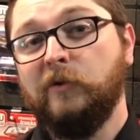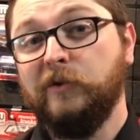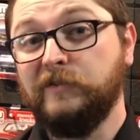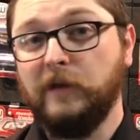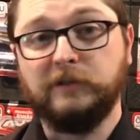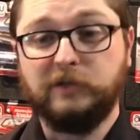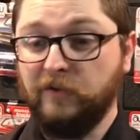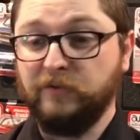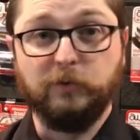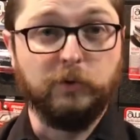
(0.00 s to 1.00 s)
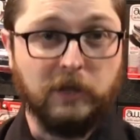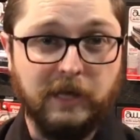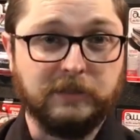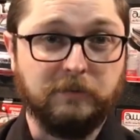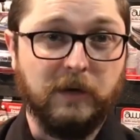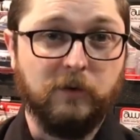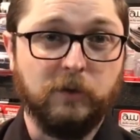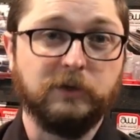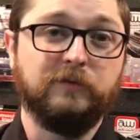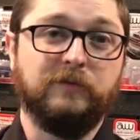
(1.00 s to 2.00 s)
we've done stuff through Classic Metal
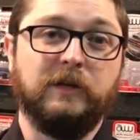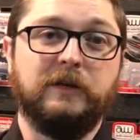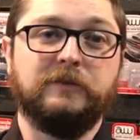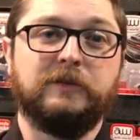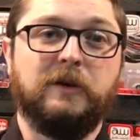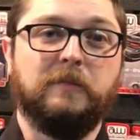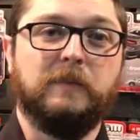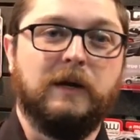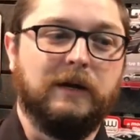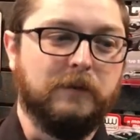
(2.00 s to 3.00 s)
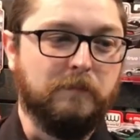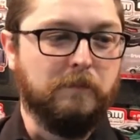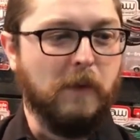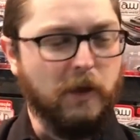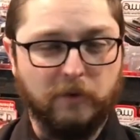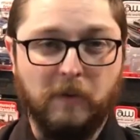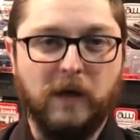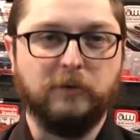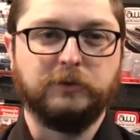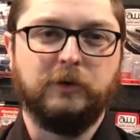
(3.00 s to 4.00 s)
Works. We've done some uh, other
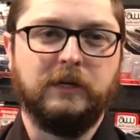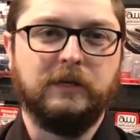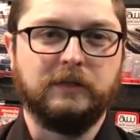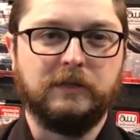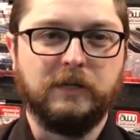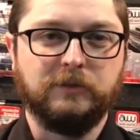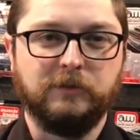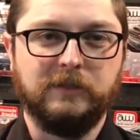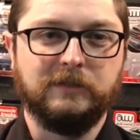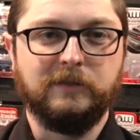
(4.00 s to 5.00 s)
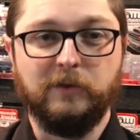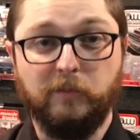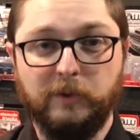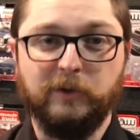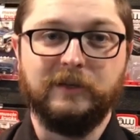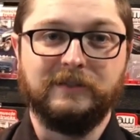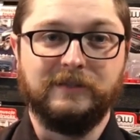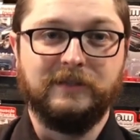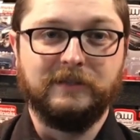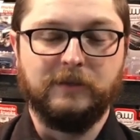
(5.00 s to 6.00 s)
model train accessories, little buildings
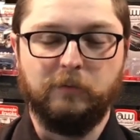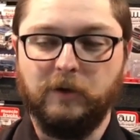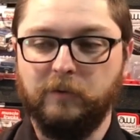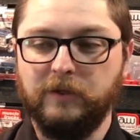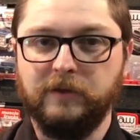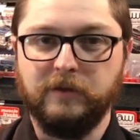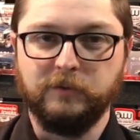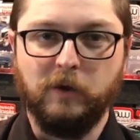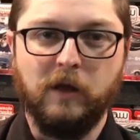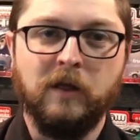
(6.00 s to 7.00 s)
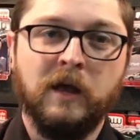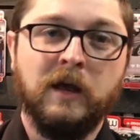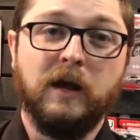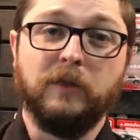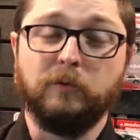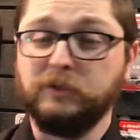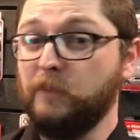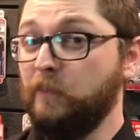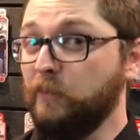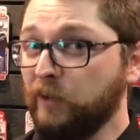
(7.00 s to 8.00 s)
and things that went with it as well. There was a
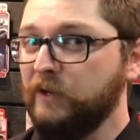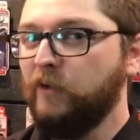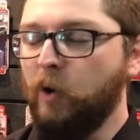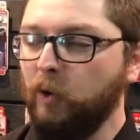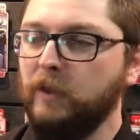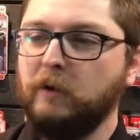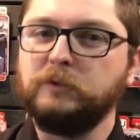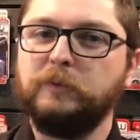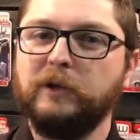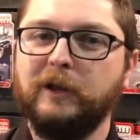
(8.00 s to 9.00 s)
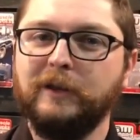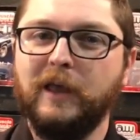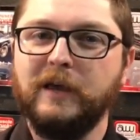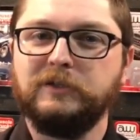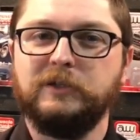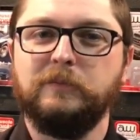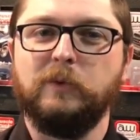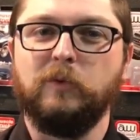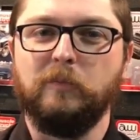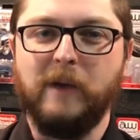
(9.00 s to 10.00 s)
brief hold that was put on it last year,
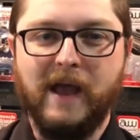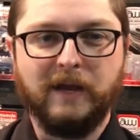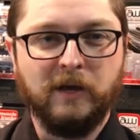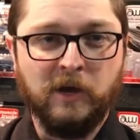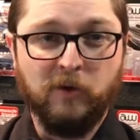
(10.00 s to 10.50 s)
but we're back.